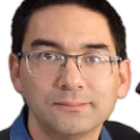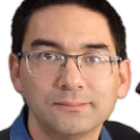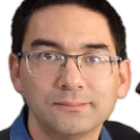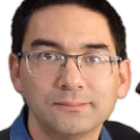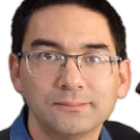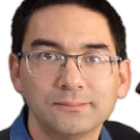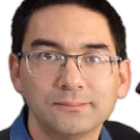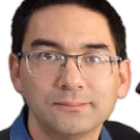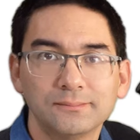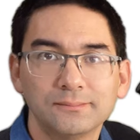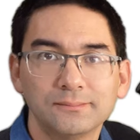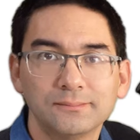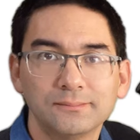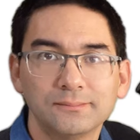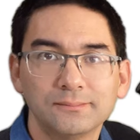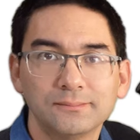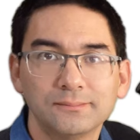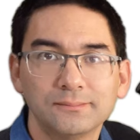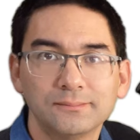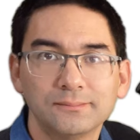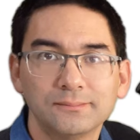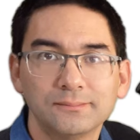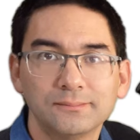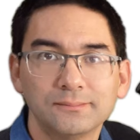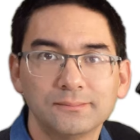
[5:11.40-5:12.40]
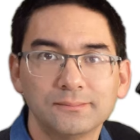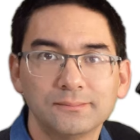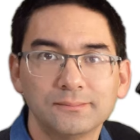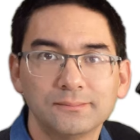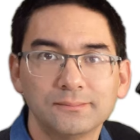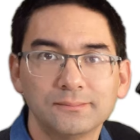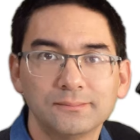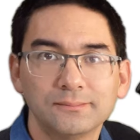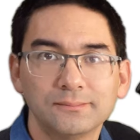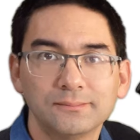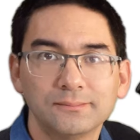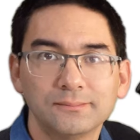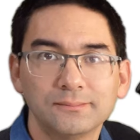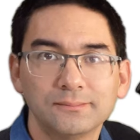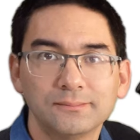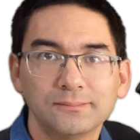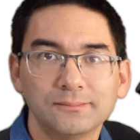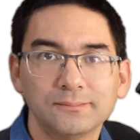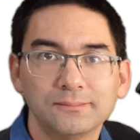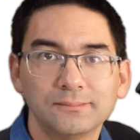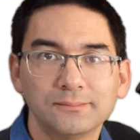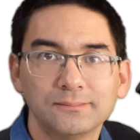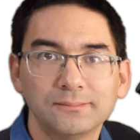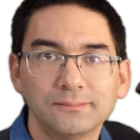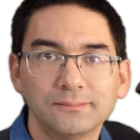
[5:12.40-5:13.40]

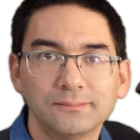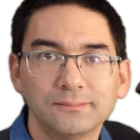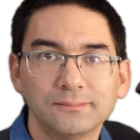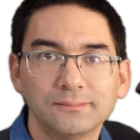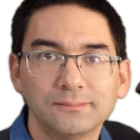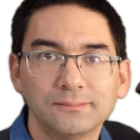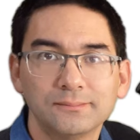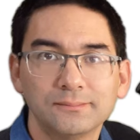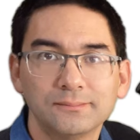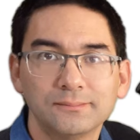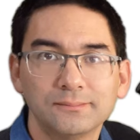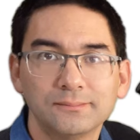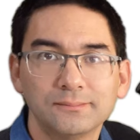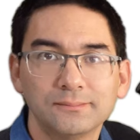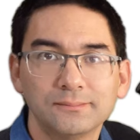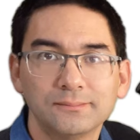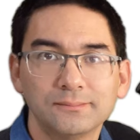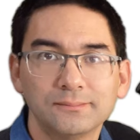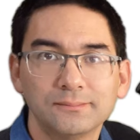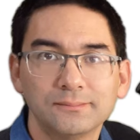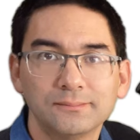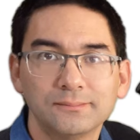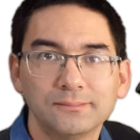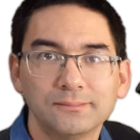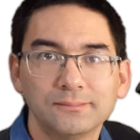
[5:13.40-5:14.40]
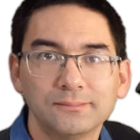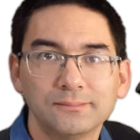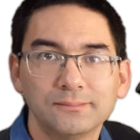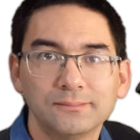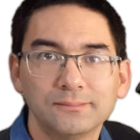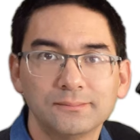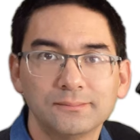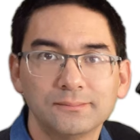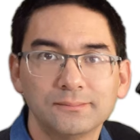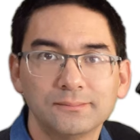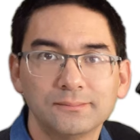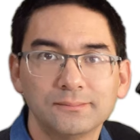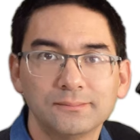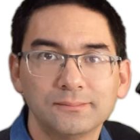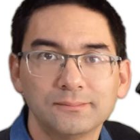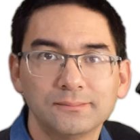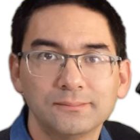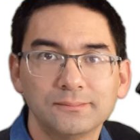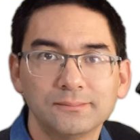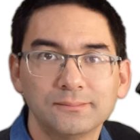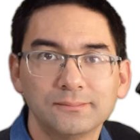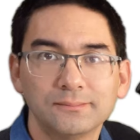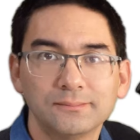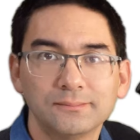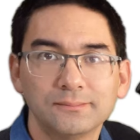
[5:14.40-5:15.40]

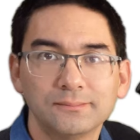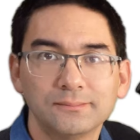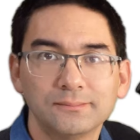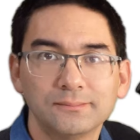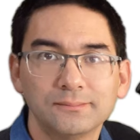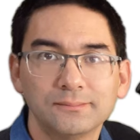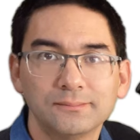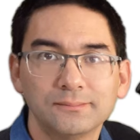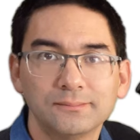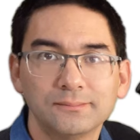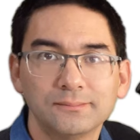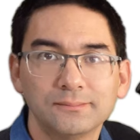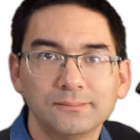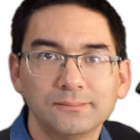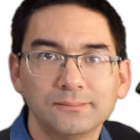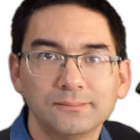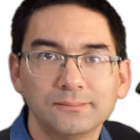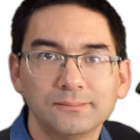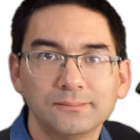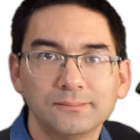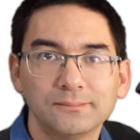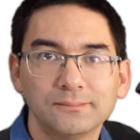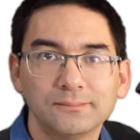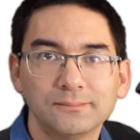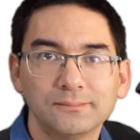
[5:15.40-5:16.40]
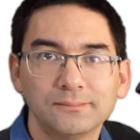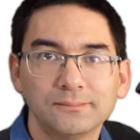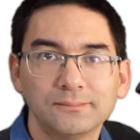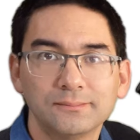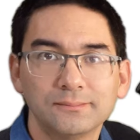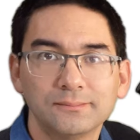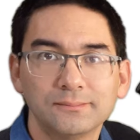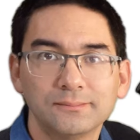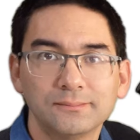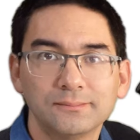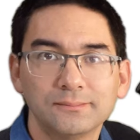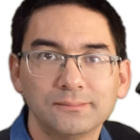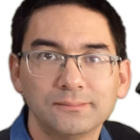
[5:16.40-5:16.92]
This is a still picture; no speech is visible.